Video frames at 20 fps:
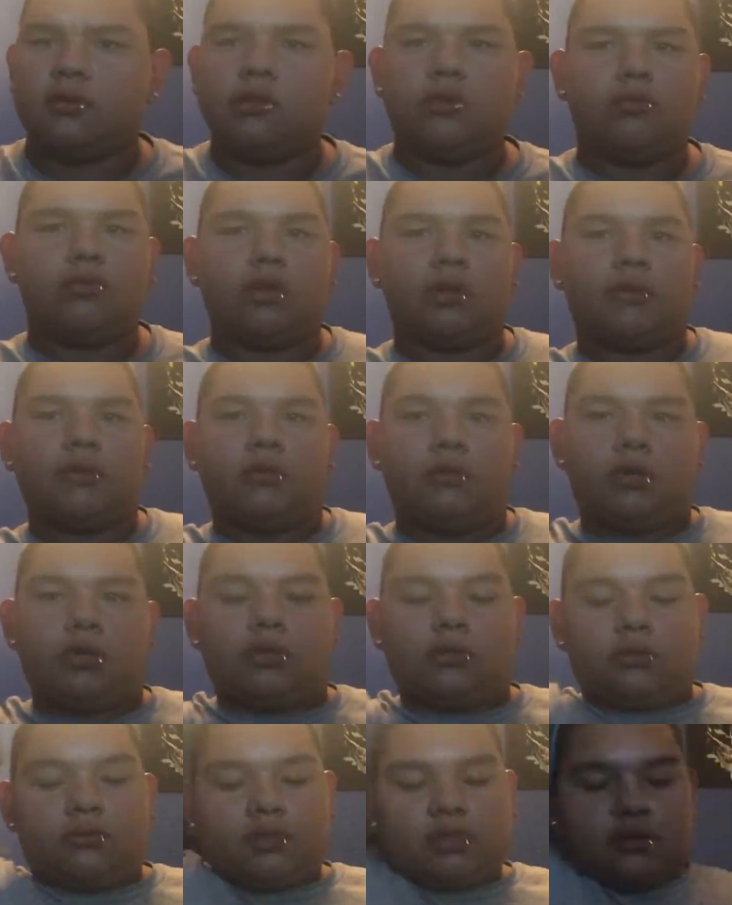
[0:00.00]
do whatever you want to
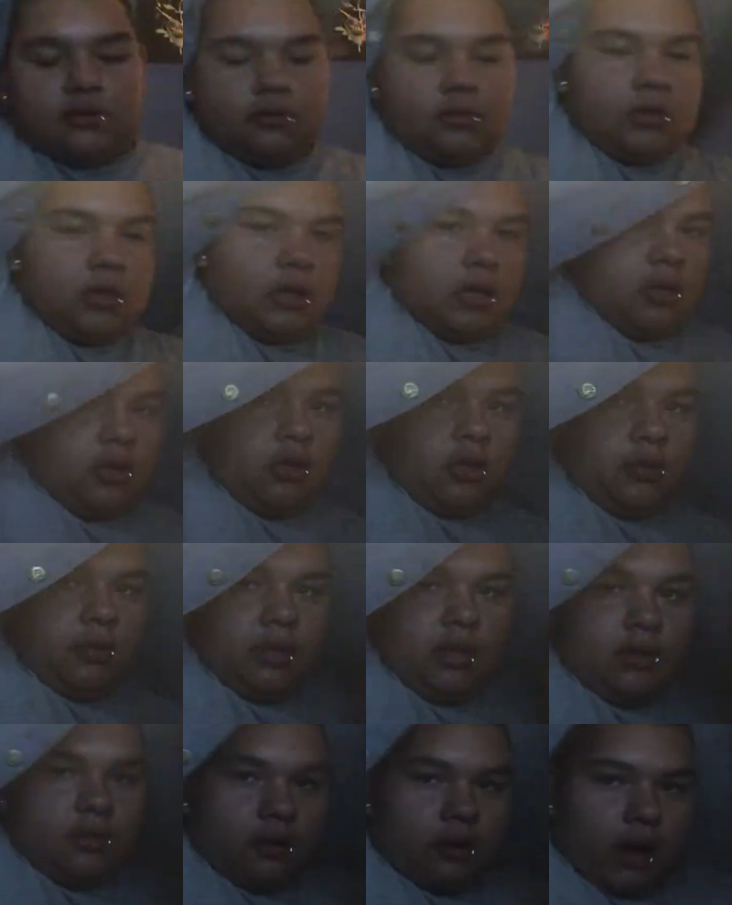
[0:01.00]
do with your. You could either